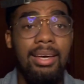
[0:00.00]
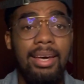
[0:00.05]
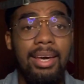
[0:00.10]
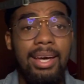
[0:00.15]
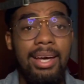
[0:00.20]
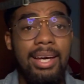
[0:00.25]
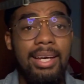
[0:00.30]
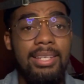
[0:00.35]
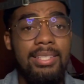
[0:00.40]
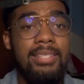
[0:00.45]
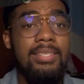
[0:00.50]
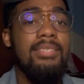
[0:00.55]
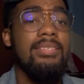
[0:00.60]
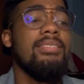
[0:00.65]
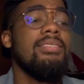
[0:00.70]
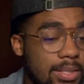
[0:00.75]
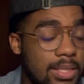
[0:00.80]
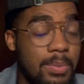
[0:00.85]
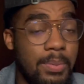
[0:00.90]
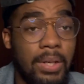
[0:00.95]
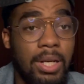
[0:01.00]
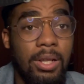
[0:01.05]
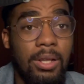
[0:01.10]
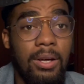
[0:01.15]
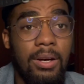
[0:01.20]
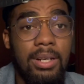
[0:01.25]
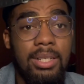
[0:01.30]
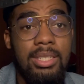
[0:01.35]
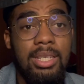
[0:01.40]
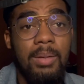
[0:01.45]
hey guys, it's been a
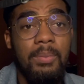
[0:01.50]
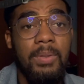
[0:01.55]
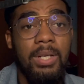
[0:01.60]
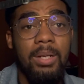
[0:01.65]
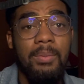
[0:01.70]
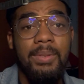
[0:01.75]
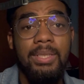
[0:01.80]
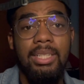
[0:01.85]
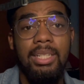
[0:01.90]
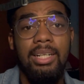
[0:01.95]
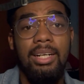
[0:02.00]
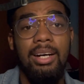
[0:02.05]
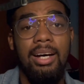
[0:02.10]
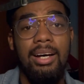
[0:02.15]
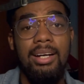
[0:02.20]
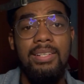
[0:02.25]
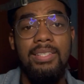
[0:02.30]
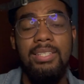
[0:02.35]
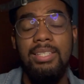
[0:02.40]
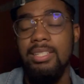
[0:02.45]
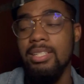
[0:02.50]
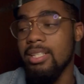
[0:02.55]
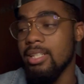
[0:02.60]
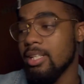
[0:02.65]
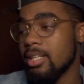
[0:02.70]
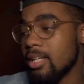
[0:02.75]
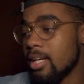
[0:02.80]
long time coming, honestly.